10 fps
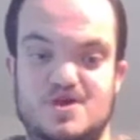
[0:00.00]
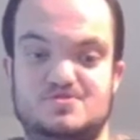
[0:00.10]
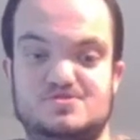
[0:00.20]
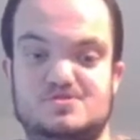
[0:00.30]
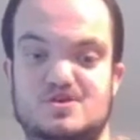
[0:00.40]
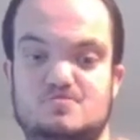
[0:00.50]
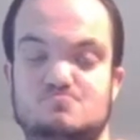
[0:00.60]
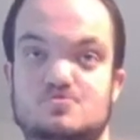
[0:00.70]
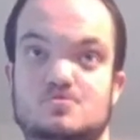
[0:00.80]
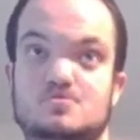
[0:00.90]
this
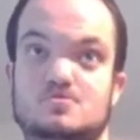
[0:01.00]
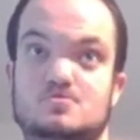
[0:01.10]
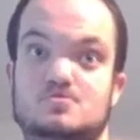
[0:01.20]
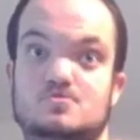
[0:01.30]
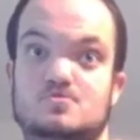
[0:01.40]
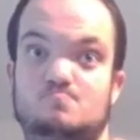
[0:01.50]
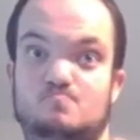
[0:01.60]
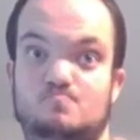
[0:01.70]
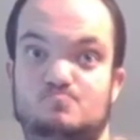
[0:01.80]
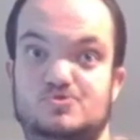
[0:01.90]
gives
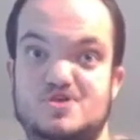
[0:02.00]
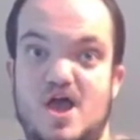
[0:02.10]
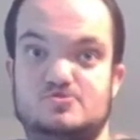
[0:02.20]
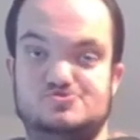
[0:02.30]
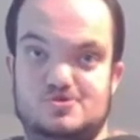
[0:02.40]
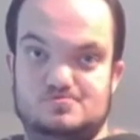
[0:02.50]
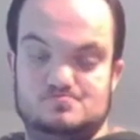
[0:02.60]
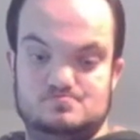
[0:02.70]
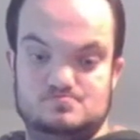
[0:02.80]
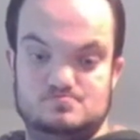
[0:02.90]
protection.
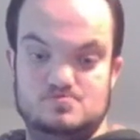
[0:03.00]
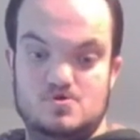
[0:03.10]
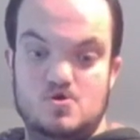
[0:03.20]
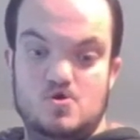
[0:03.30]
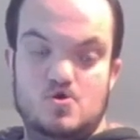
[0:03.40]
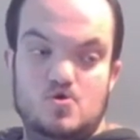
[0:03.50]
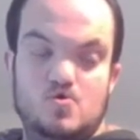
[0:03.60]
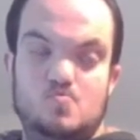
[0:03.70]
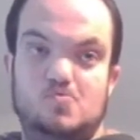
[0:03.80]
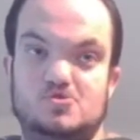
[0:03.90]

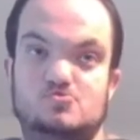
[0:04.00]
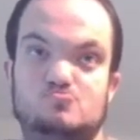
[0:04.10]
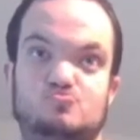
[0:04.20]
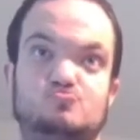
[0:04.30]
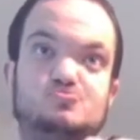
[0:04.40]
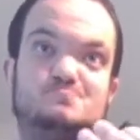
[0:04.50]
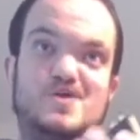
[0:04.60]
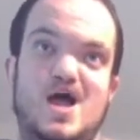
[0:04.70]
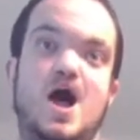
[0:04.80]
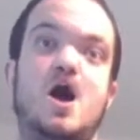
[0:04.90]
When you lose
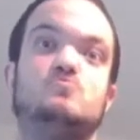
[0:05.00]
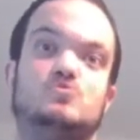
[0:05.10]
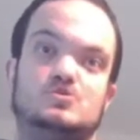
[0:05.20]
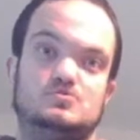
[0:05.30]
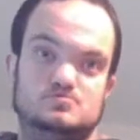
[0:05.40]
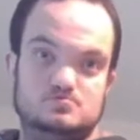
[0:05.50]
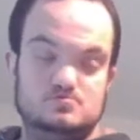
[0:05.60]
power,